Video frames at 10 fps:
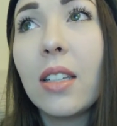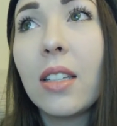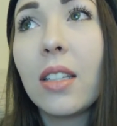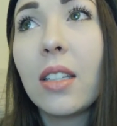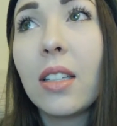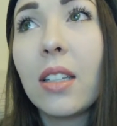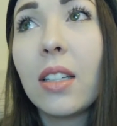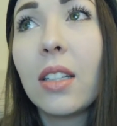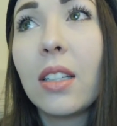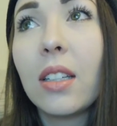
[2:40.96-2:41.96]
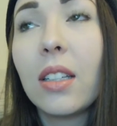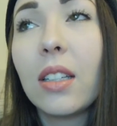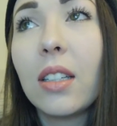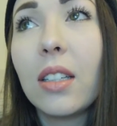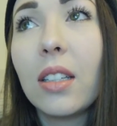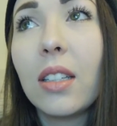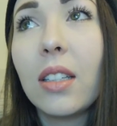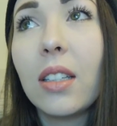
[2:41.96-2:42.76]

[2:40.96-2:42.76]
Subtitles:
Nothing is said.